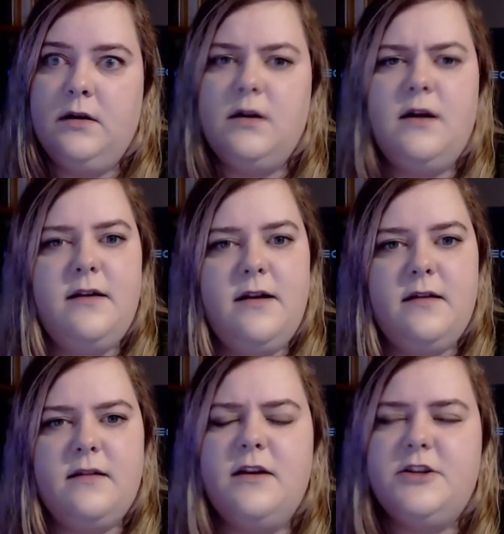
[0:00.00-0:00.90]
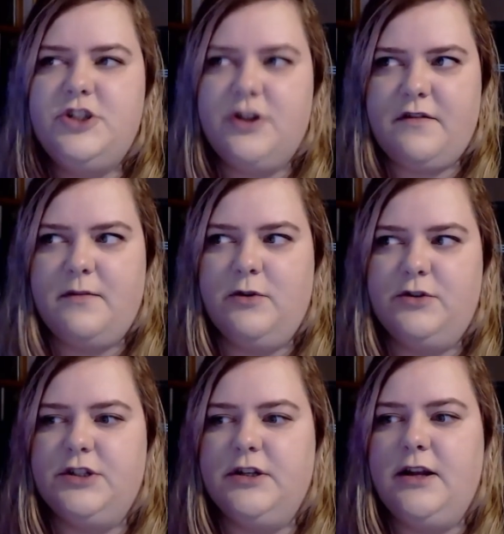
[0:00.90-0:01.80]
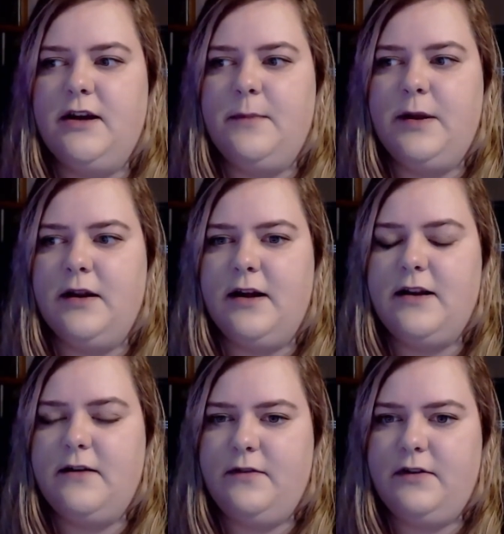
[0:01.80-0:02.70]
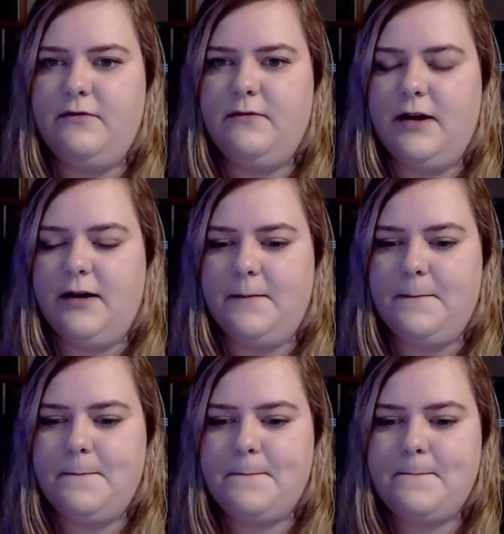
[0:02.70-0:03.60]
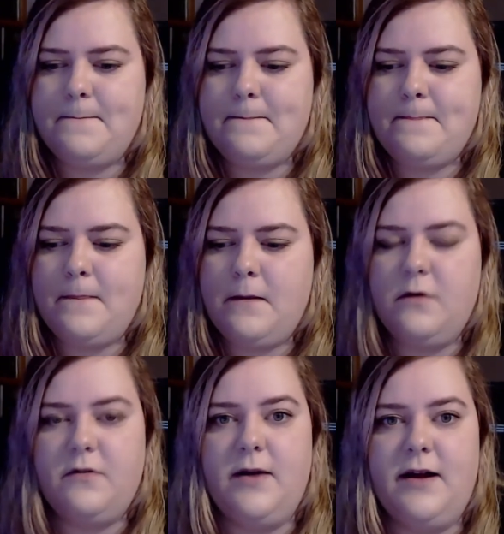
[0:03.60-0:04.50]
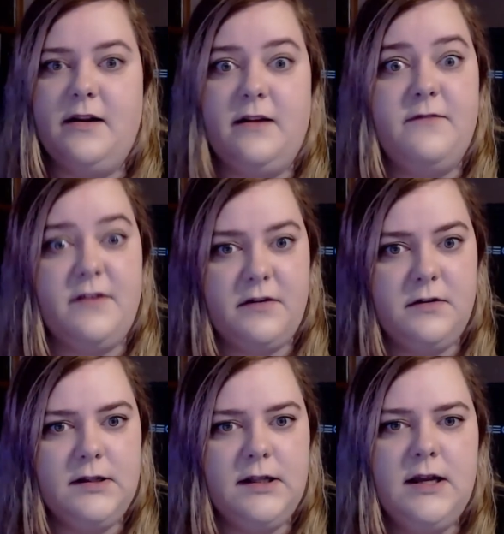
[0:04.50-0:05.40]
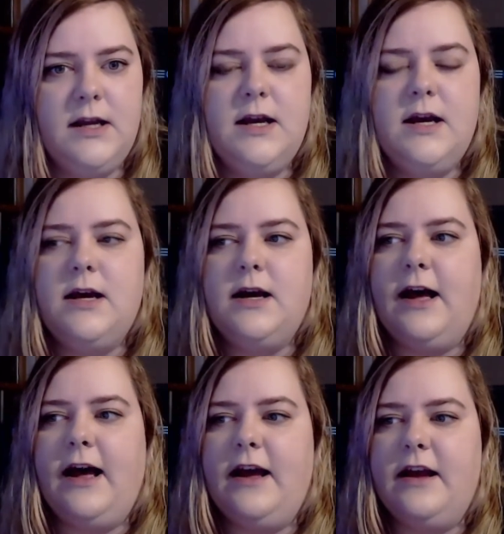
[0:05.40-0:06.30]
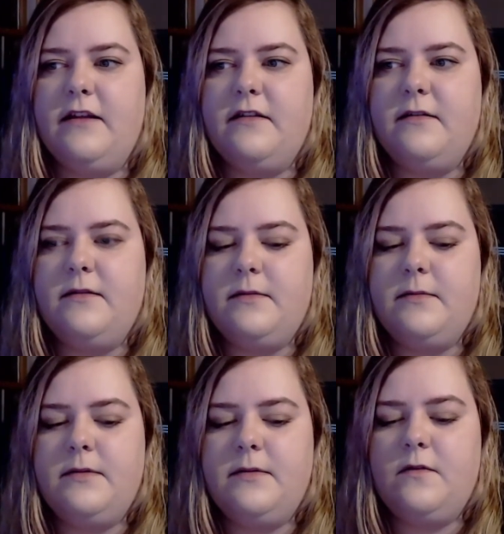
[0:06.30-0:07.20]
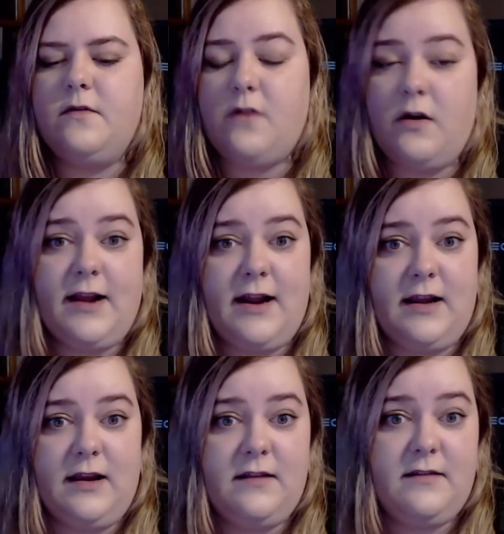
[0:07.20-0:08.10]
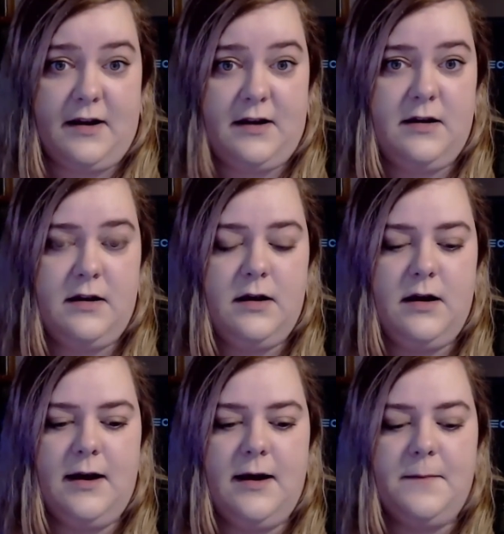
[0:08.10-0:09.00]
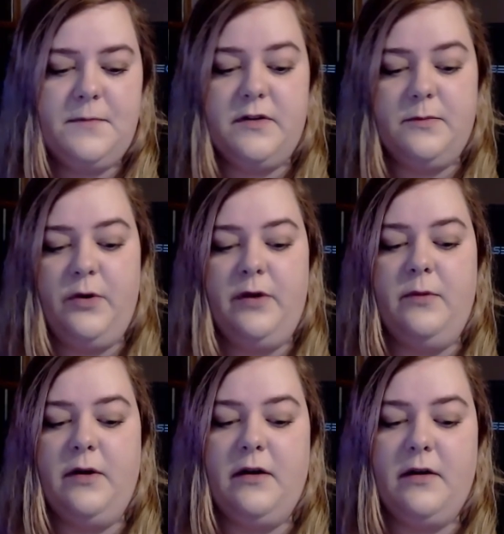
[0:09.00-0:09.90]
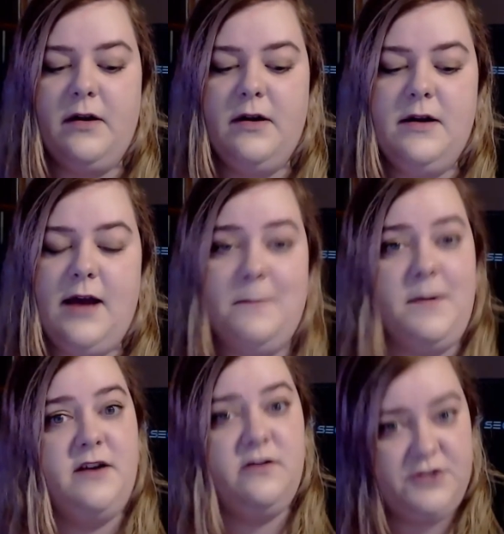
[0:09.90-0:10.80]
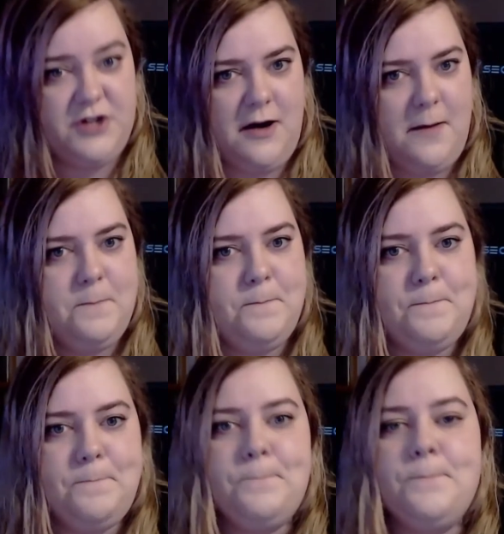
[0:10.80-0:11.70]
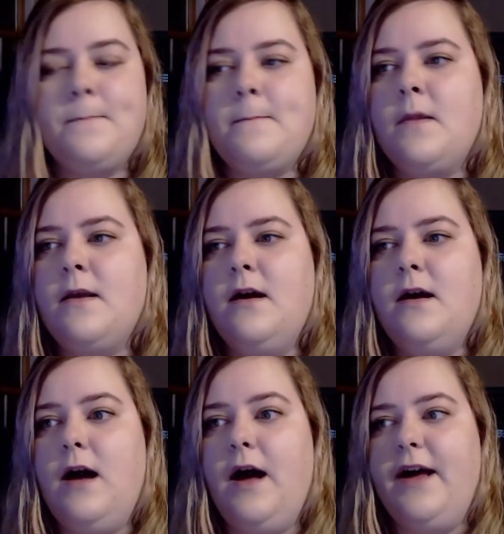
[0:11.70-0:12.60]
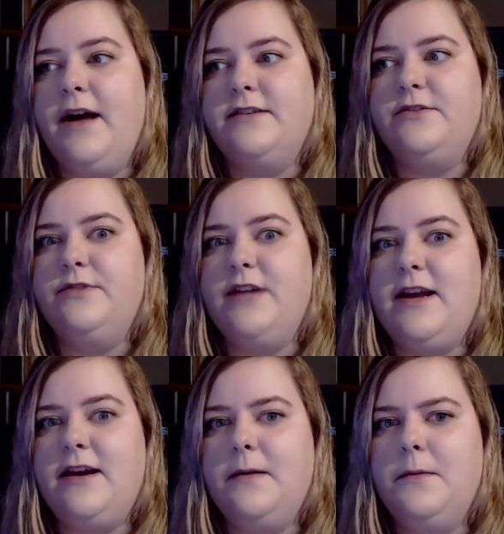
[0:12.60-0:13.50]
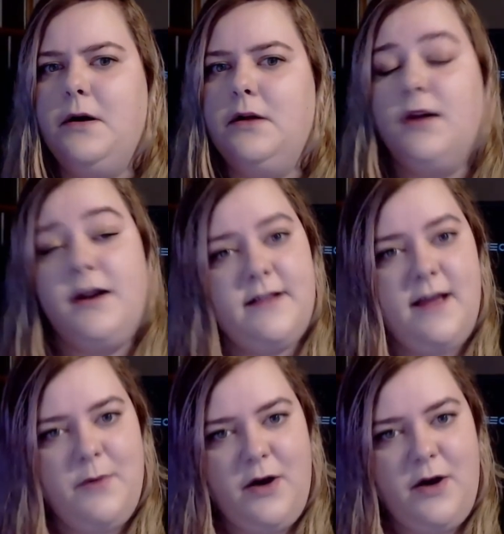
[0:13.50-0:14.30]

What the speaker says: not just emotionally. I mean, I definitely also had like physical. I started getting sick to the point where at my new job, I had to take a lot of time